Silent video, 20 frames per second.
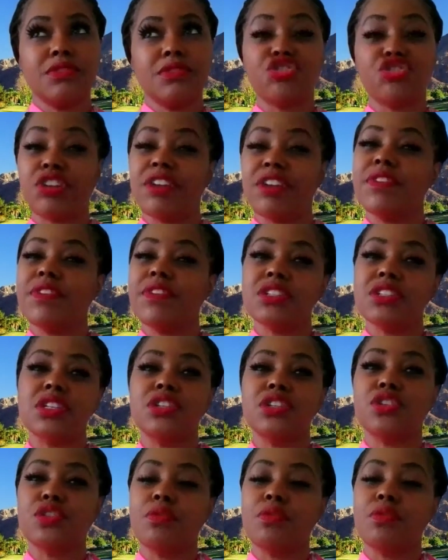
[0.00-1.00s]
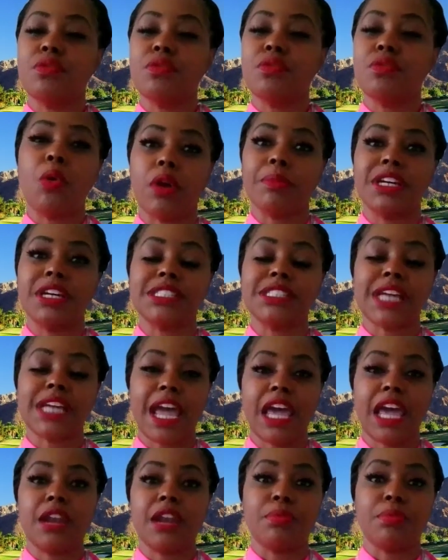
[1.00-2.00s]
driven to do more because
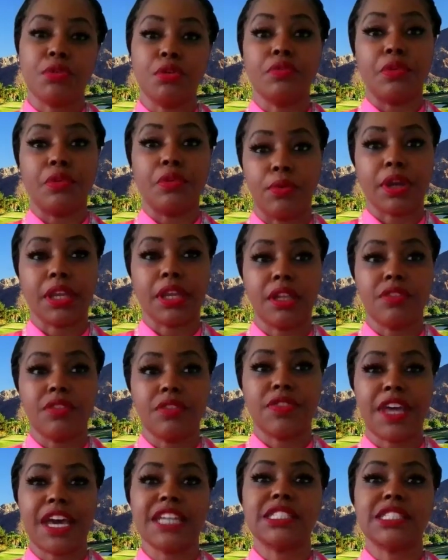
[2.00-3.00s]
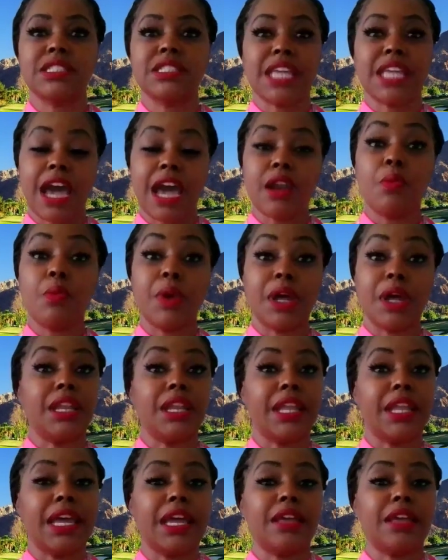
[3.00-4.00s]
I had to prove a point. That's kind of
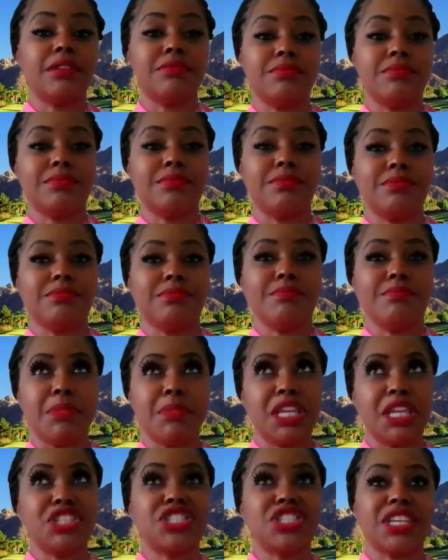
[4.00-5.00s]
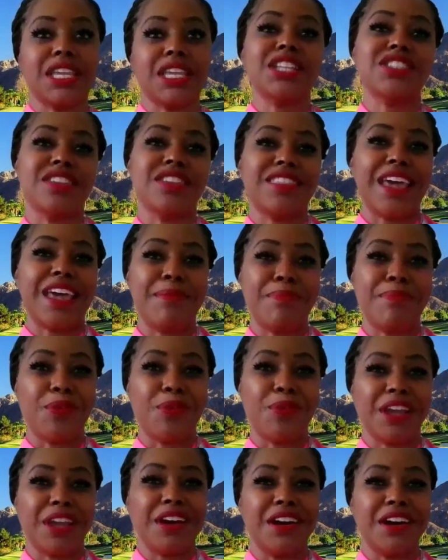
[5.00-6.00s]
what led me to get to that
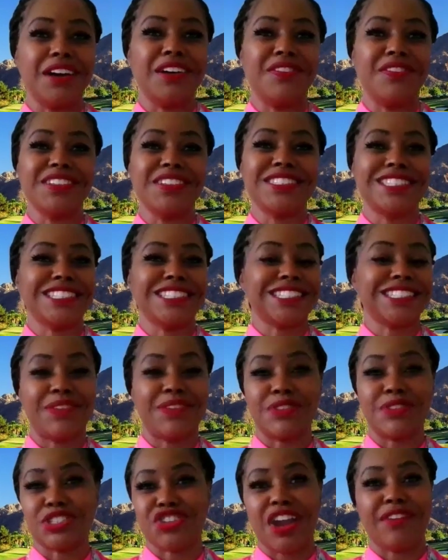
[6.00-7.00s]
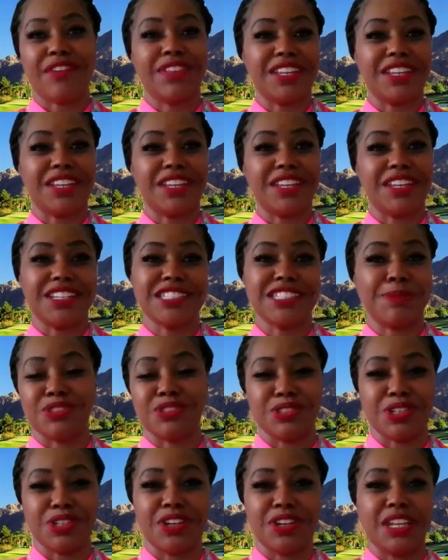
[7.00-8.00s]
point of just even traveling a
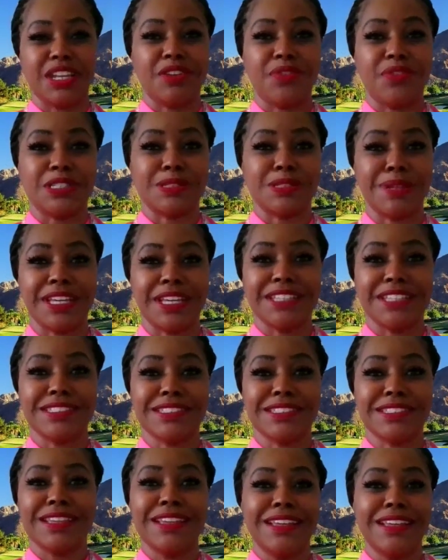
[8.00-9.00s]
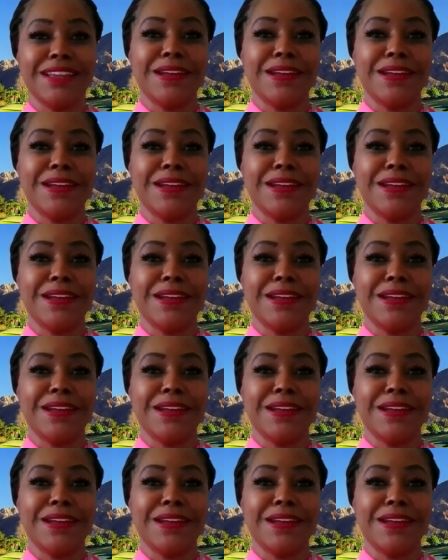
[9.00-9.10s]
spiritual journey in the first place.